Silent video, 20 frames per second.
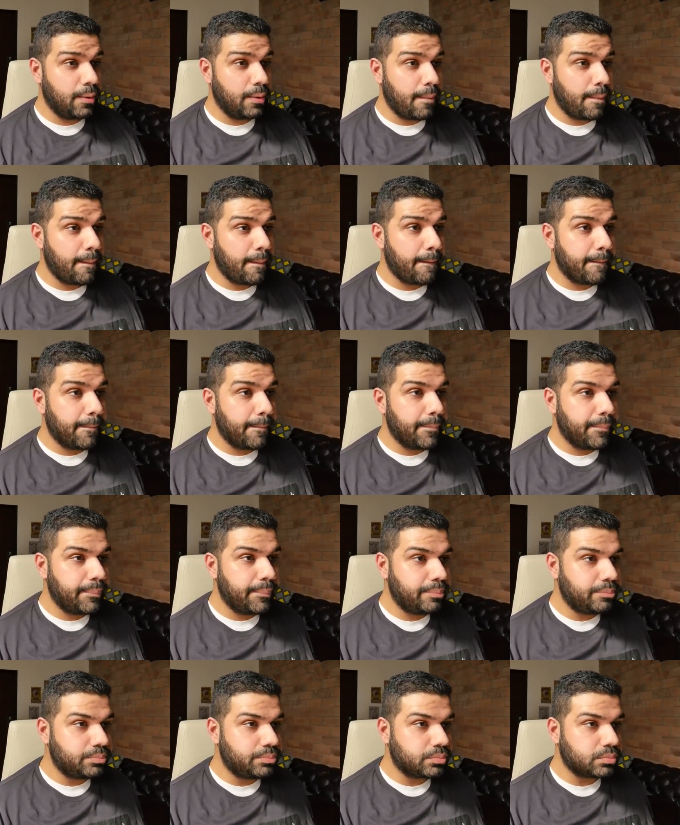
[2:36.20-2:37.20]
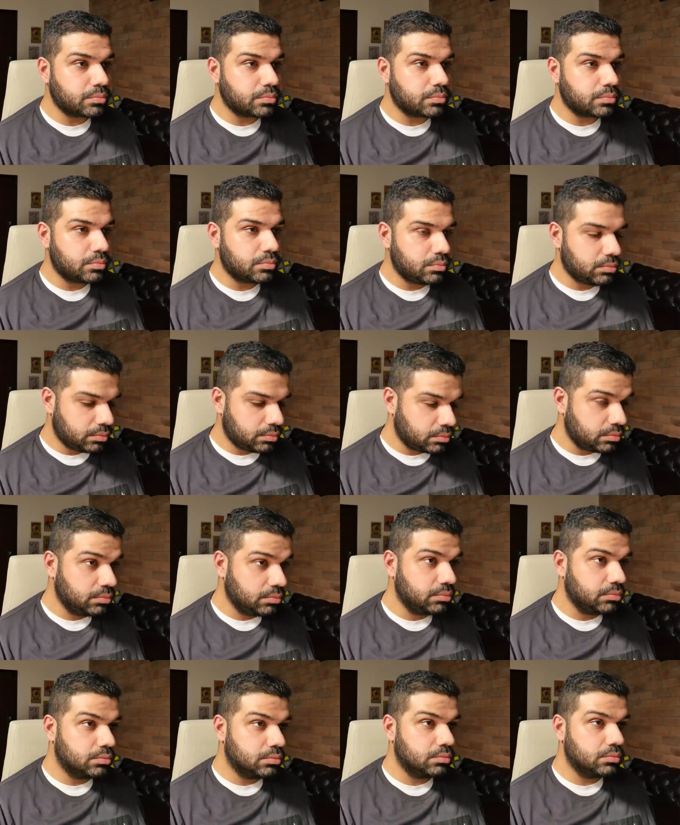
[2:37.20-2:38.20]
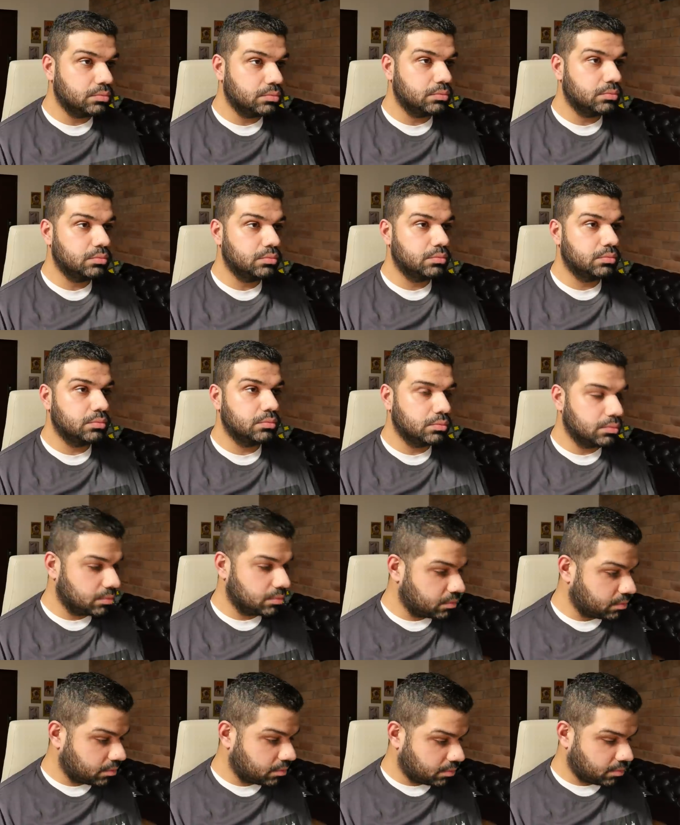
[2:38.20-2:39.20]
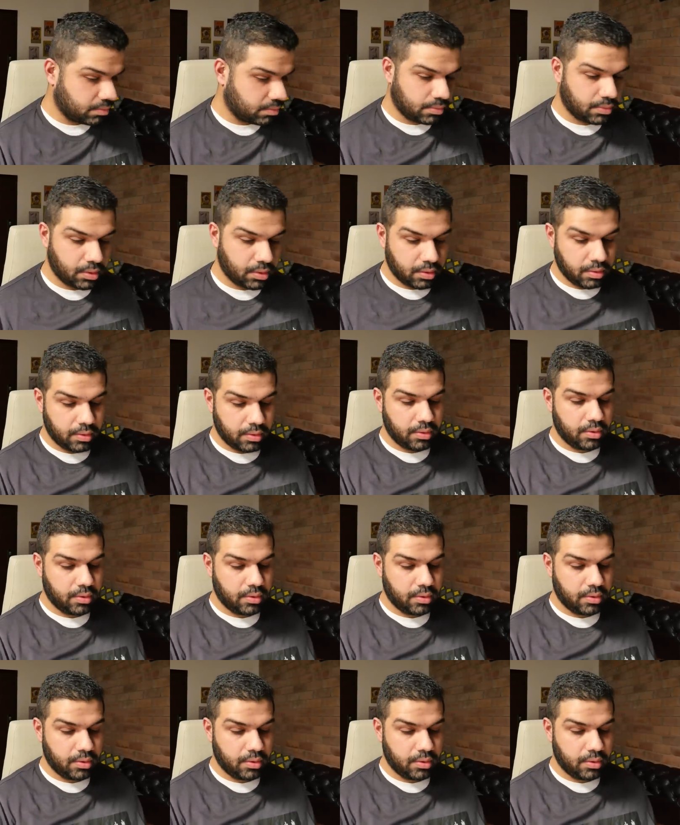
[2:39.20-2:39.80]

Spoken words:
Nobody speaks.